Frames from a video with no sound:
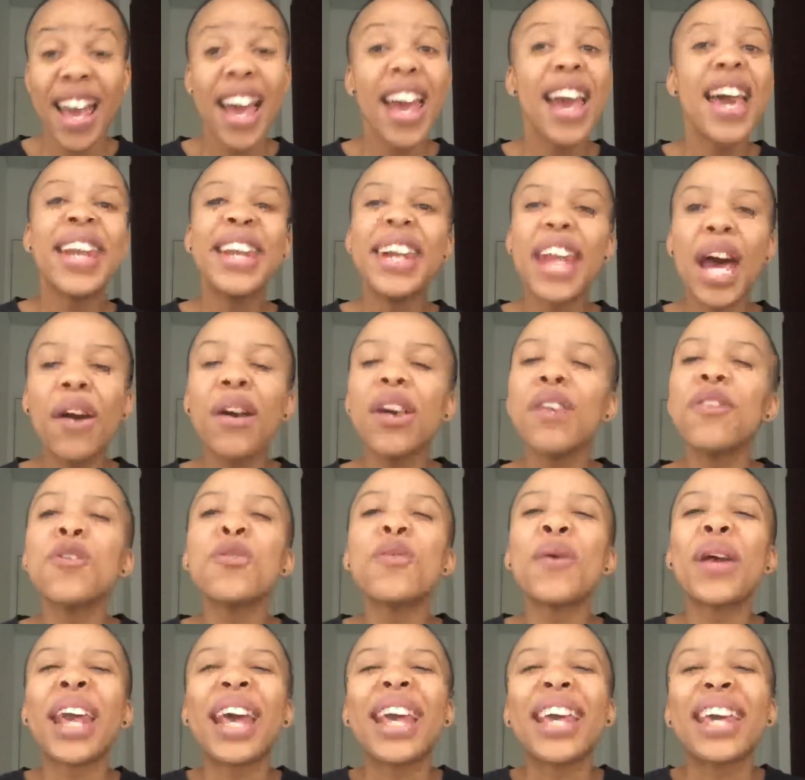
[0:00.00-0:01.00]
Now, even
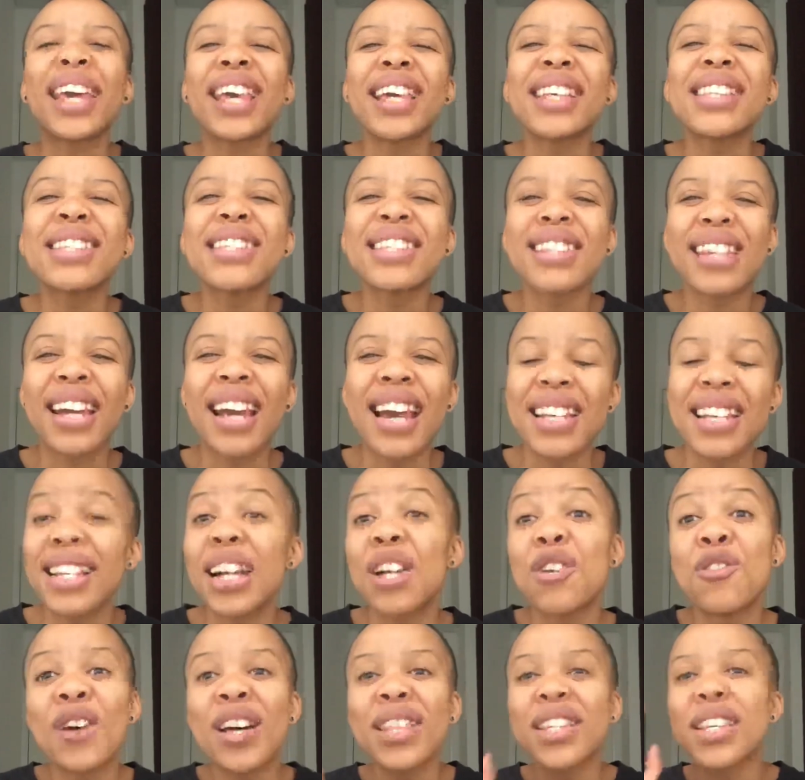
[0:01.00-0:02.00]
when I get sick, guys,
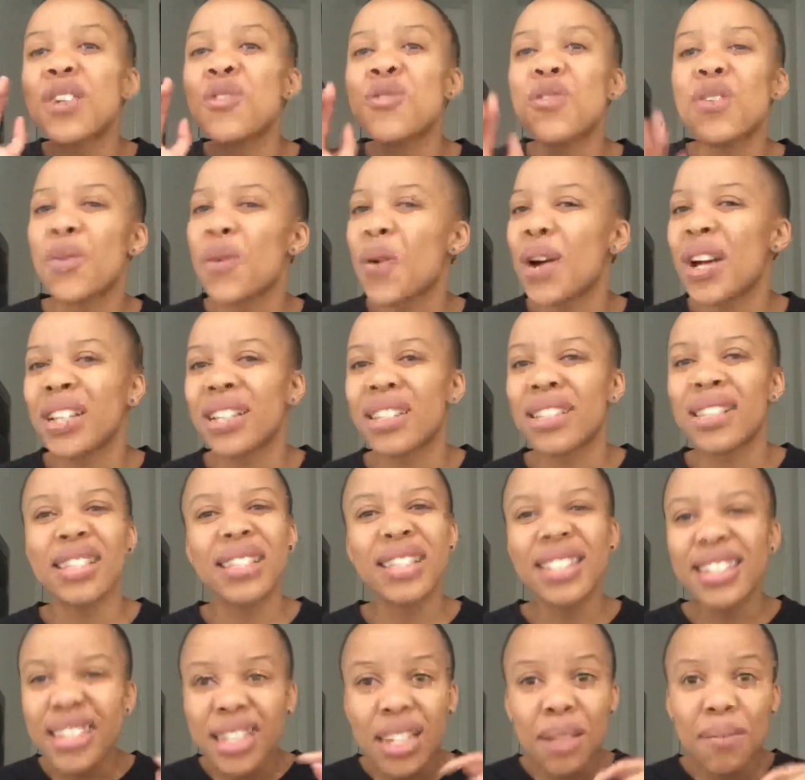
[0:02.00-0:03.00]
I'd rather request
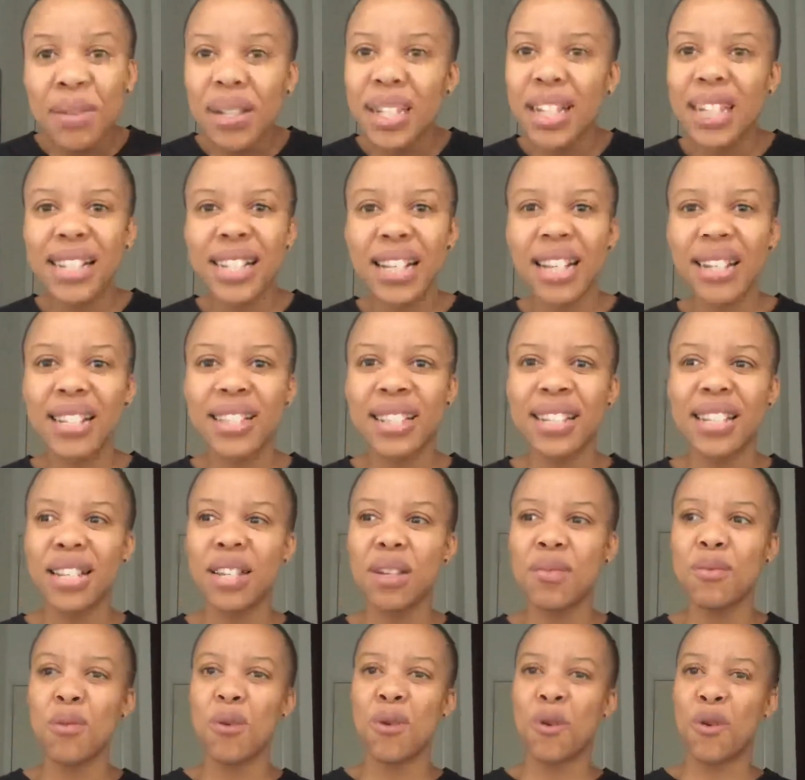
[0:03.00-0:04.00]
see me in a taxi
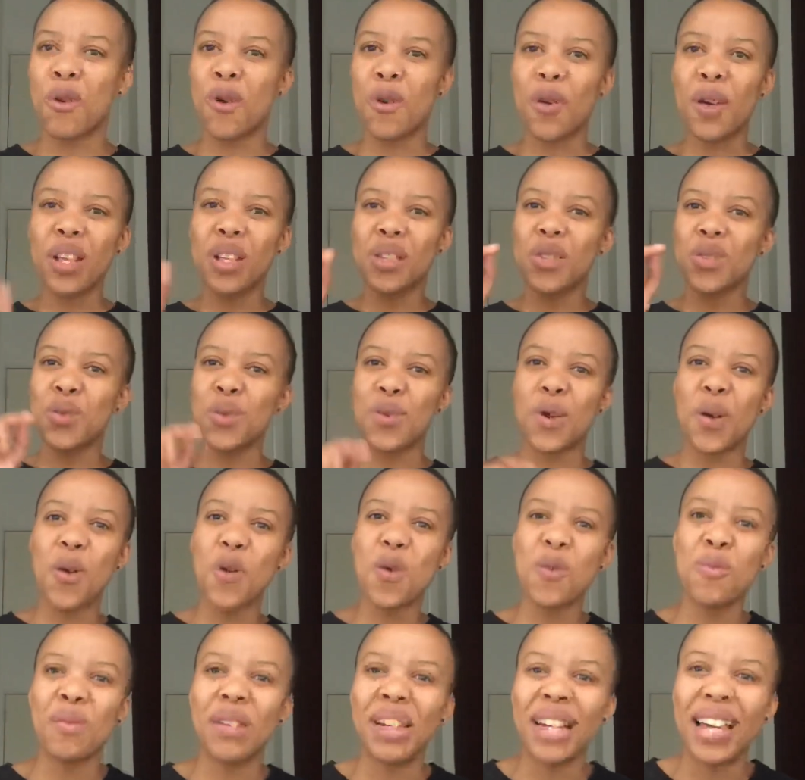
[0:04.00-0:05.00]
anymore, going to
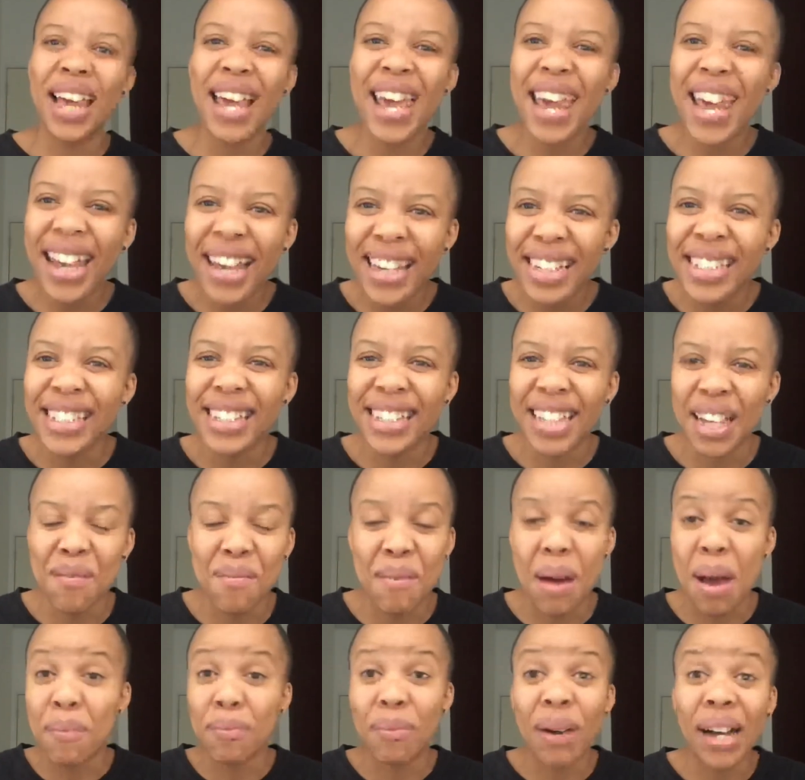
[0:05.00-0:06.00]
home early than
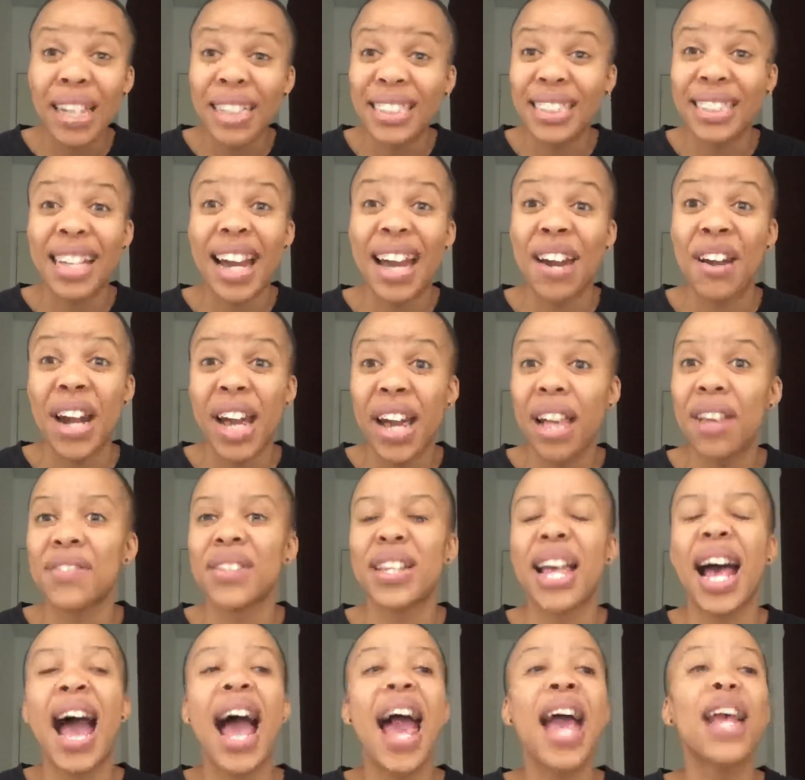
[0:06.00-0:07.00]
my bus arrives.
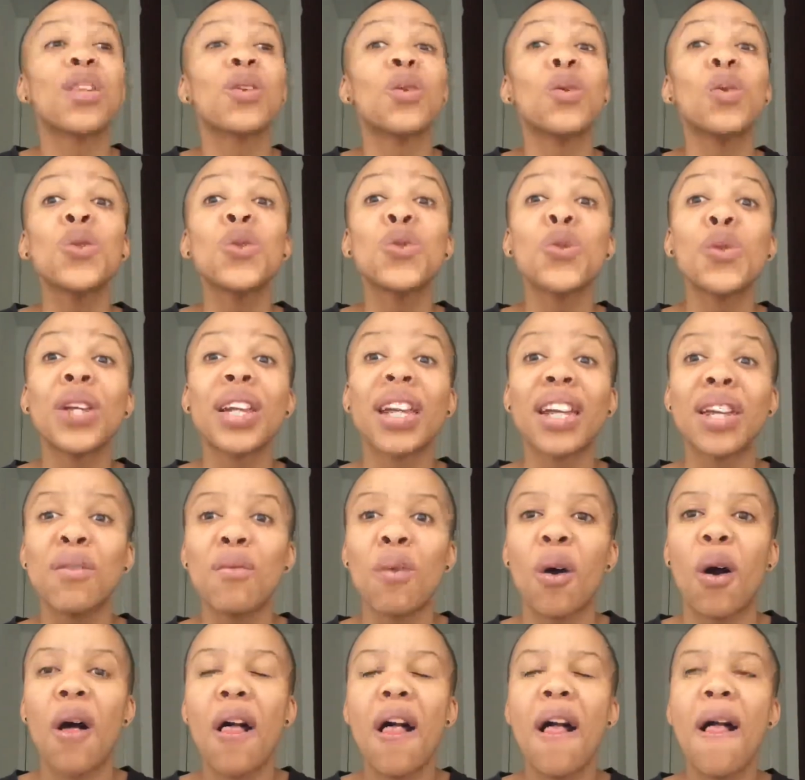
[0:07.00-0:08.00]
I don't do it
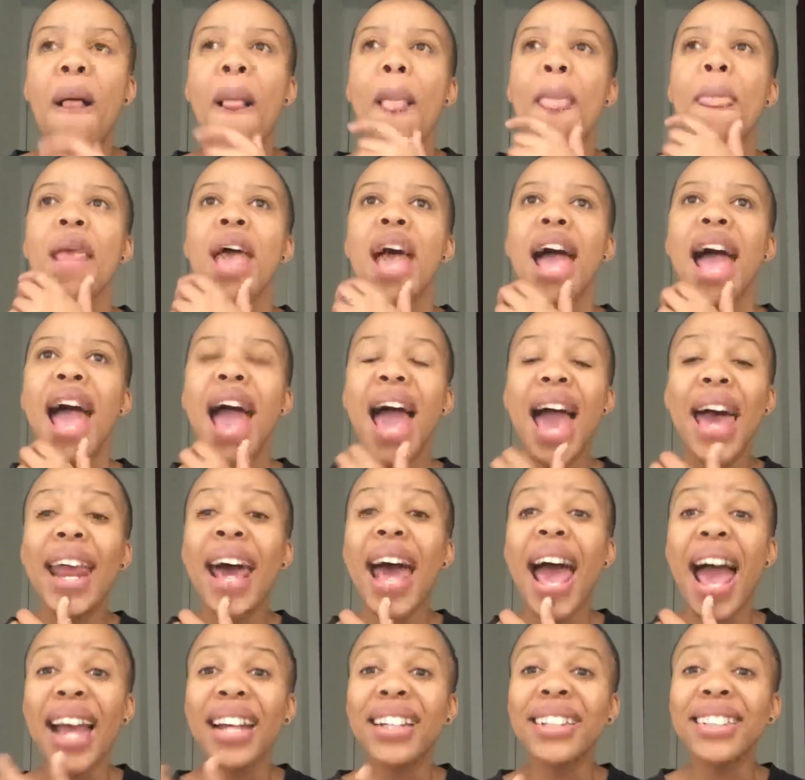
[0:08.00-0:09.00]
anymore. And
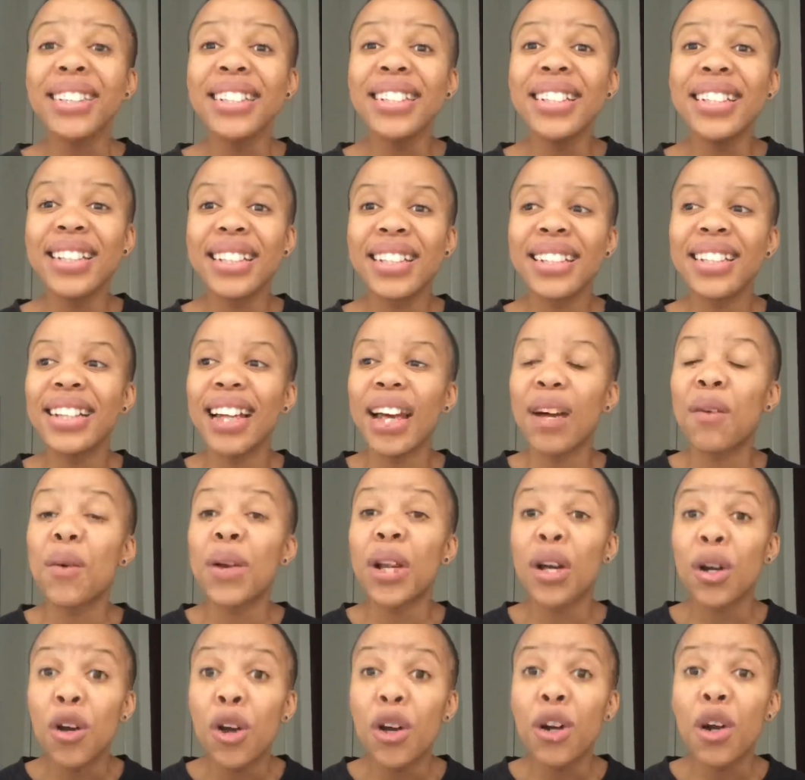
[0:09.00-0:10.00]
I actually, like,
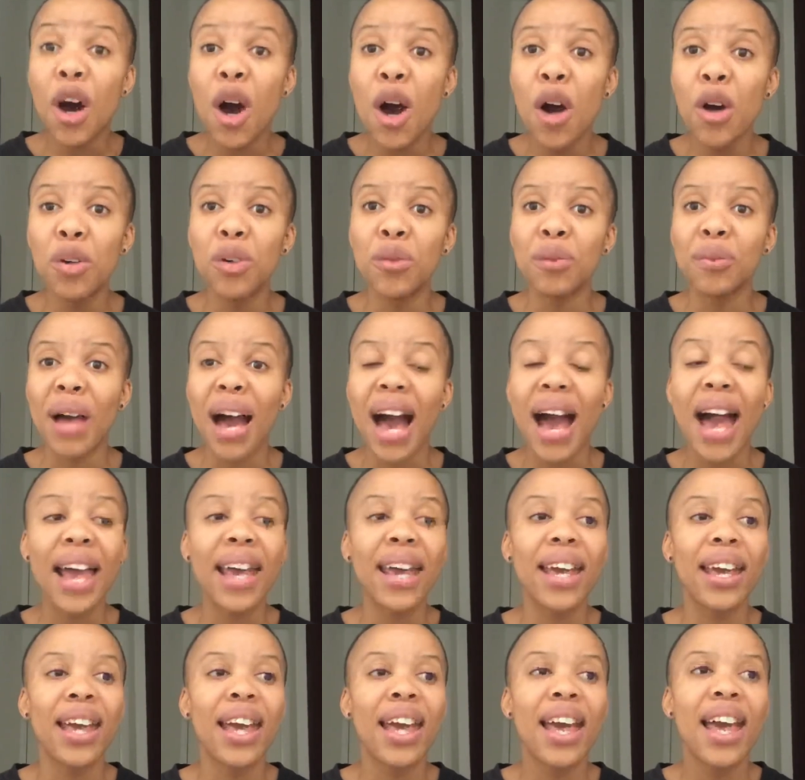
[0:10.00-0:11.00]
when I got home, I